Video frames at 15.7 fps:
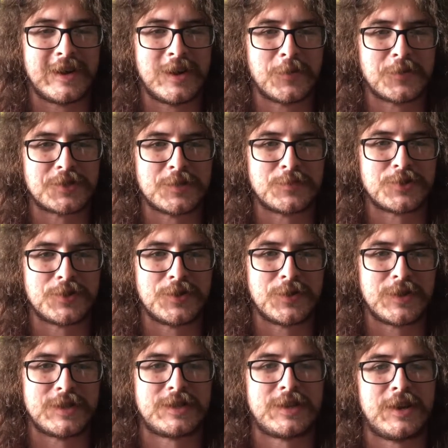which I'm sure you
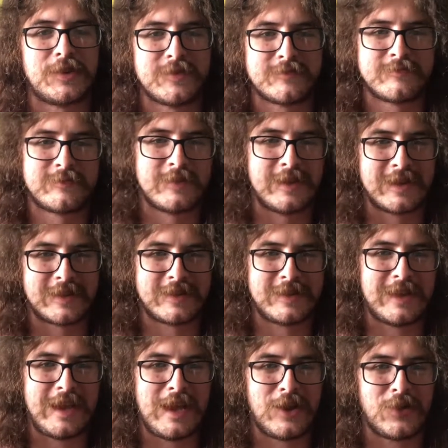could tell like
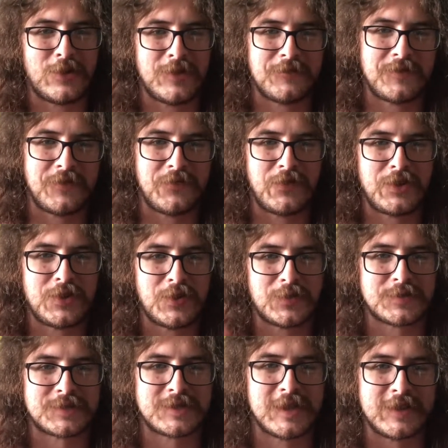the angle of the video
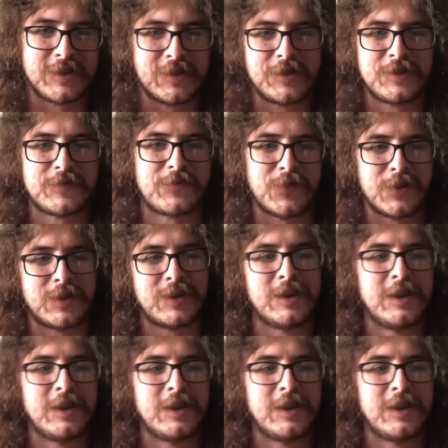is slightly different.